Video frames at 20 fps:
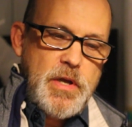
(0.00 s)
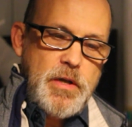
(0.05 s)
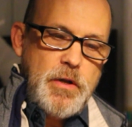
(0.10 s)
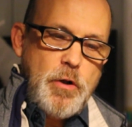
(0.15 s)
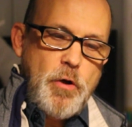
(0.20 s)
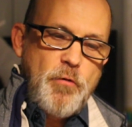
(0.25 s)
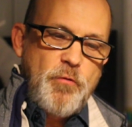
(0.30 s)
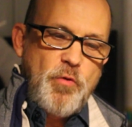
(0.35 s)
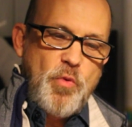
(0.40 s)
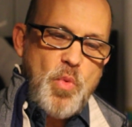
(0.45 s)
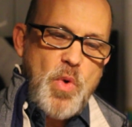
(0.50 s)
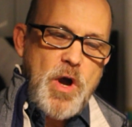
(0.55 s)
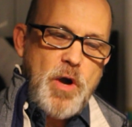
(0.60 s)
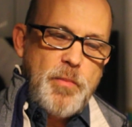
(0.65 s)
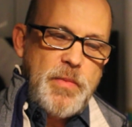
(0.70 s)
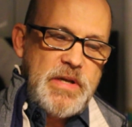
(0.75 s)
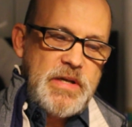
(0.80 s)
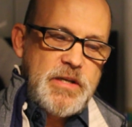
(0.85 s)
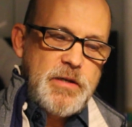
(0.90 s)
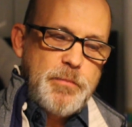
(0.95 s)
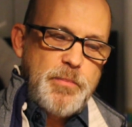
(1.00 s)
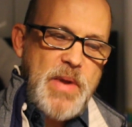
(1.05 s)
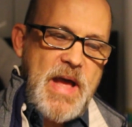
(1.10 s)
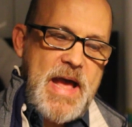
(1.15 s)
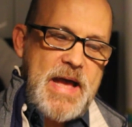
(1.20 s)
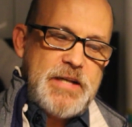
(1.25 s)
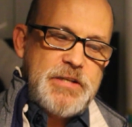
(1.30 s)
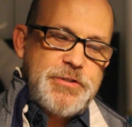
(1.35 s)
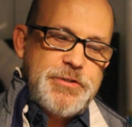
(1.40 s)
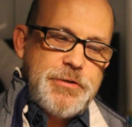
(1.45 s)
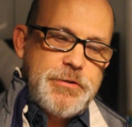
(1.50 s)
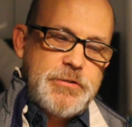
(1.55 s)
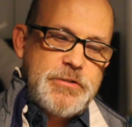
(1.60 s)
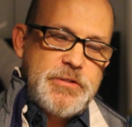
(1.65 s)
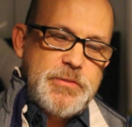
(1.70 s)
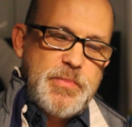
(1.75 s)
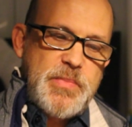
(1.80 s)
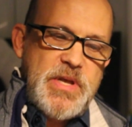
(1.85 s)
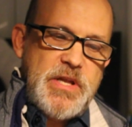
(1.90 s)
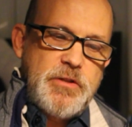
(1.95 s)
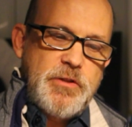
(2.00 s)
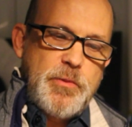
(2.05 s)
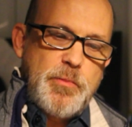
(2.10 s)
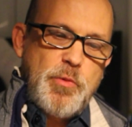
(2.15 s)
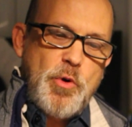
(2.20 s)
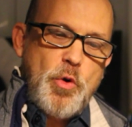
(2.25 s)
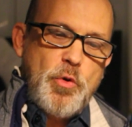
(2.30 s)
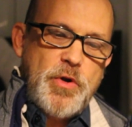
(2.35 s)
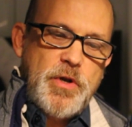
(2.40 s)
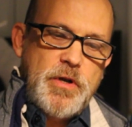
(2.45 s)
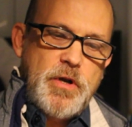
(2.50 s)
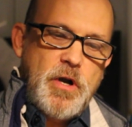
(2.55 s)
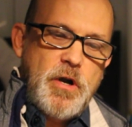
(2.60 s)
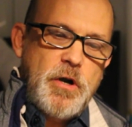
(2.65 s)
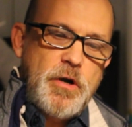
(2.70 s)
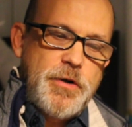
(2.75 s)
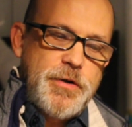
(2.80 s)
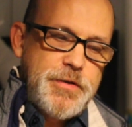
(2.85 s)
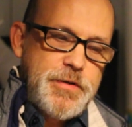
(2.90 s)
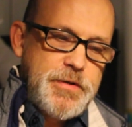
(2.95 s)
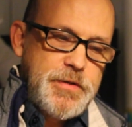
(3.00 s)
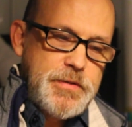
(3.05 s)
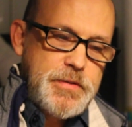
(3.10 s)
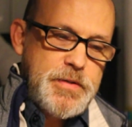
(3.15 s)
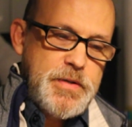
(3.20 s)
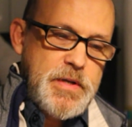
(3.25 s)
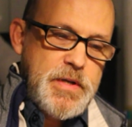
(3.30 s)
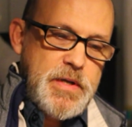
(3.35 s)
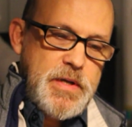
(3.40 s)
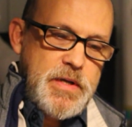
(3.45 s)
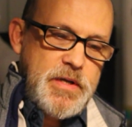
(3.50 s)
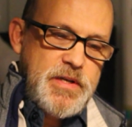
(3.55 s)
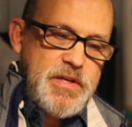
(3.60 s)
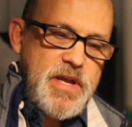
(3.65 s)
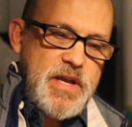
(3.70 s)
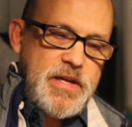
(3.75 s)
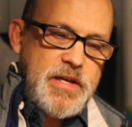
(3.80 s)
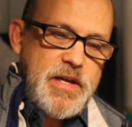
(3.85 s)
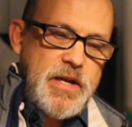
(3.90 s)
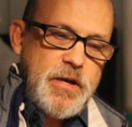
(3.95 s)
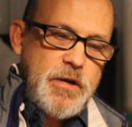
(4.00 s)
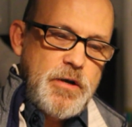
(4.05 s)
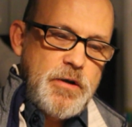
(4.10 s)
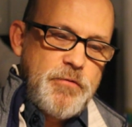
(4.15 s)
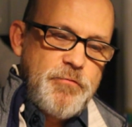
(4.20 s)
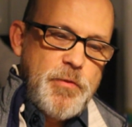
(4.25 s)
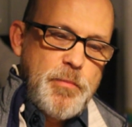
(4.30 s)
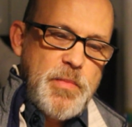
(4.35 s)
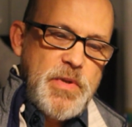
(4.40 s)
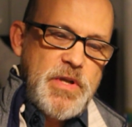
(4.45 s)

an overwhelming compassion to mend the brokenhearted and to take care of the